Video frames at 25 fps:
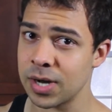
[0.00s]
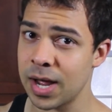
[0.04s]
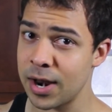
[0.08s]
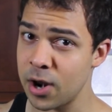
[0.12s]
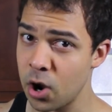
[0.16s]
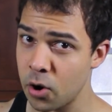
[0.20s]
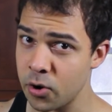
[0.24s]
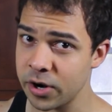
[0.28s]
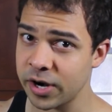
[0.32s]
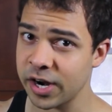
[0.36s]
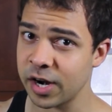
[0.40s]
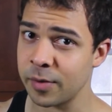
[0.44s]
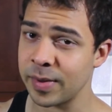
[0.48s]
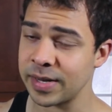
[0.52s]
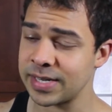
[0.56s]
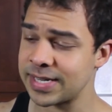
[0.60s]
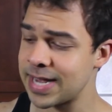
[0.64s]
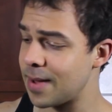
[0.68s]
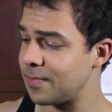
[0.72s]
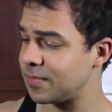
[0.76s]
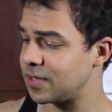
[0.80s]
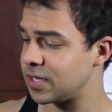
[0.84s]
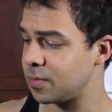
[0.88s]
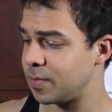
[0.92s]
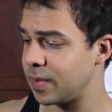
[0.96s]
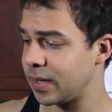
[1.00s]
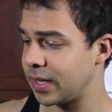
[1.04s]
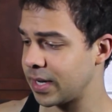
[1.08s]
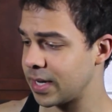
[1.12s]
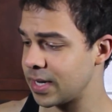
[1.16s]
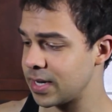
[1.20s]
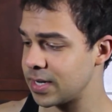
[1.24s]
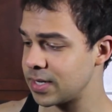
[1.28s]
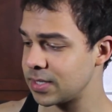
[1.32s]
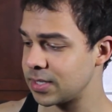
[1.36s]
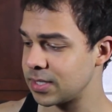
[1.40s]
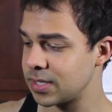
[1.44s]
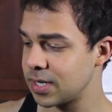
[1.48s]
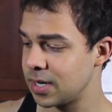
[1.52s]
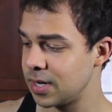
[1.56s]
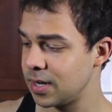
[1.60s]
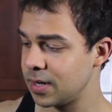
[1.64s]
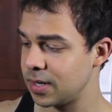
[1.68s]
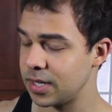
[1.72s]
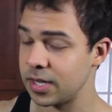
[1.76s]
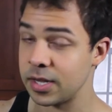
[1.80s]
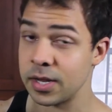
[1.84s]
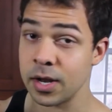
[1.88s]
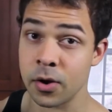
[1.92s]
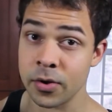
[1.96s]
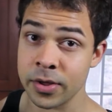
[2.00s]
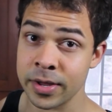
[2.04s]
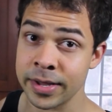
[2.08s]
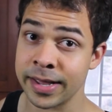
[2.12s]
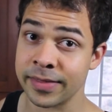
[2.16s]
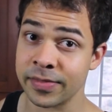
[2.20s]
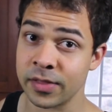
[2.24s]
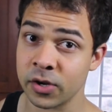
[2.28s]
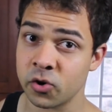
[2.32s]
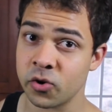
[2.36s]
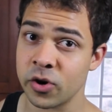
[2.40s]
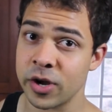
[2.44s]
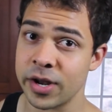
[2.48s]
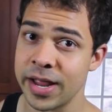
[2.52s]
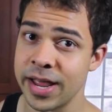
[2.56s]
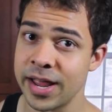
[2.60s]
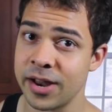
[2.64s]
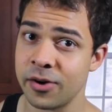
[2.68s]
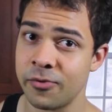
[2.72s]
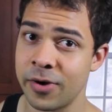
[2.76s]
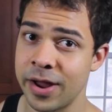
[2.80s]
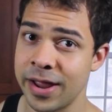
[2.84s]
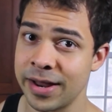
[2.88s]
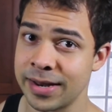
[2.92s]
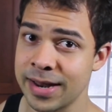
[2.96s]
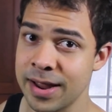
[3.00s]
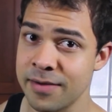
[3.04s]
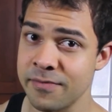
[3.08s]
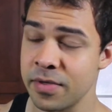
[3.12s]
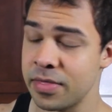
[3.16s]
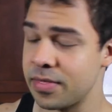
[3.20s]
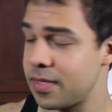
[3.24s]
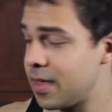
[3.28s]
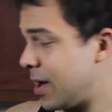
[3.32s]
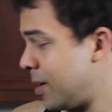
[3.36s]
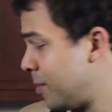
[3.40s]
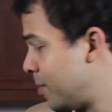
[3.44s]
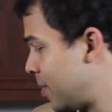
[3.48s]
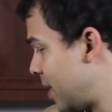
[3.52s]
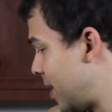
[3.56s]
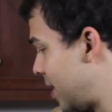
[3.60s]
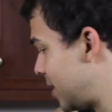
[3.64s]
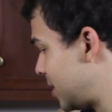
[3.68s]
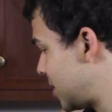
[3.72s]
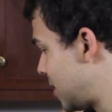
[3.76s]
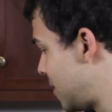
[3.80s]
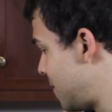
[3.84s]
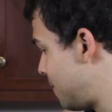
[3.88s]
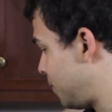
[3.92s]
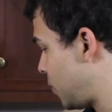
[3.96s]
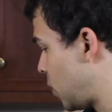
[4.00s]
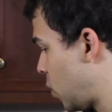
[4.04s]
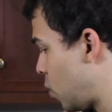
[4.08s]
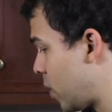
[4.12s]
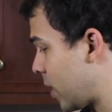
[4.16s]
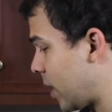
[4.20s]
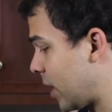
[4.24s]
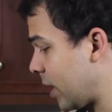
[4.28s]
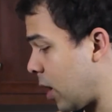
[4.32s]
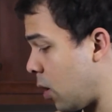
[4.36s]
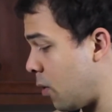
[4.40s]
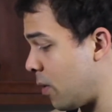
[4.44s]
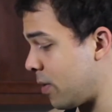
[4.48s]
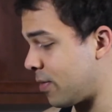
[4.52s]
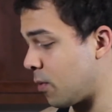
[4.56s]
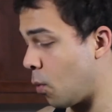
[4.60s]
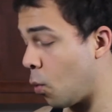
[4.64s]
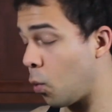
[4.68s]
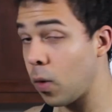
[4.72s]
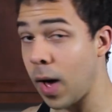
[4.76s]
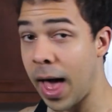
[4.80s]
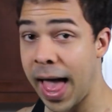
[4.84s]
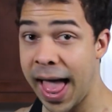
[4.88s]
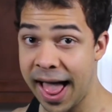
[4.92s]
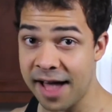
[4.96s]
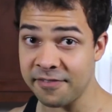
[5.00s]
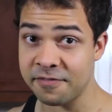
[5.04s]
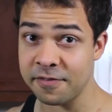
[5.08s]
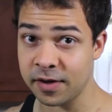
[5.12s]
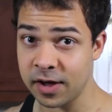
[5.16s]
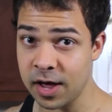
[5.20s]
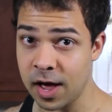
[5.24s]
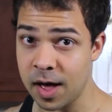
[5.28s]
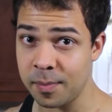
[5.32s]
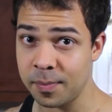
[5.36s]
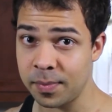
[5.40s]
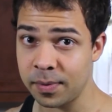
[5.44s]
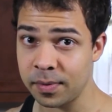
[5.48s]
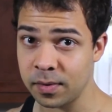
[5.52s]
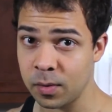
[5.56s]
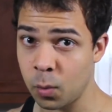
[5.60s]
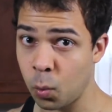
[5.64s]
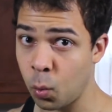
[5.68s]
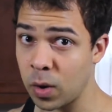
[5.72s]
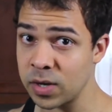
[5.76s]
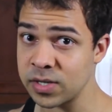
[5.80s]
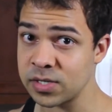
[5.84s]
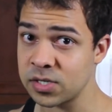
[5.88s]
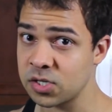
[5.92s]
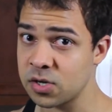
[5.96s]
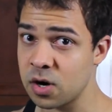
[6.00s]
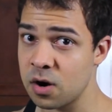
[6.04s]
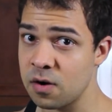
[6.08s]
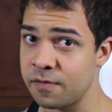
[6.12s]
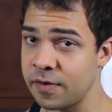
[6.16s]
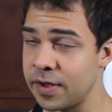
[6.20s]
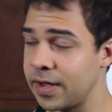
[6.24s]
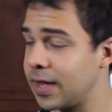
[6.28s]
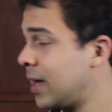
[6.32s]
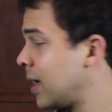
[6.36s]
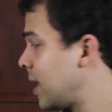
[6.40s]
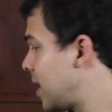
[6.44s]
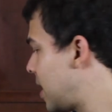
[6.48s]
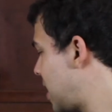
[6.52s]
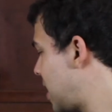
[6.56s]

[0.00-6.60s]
I know you're going to be tempted because, you know, you get the crit hit rate and everything, but we're going to go with half a cup, one serving,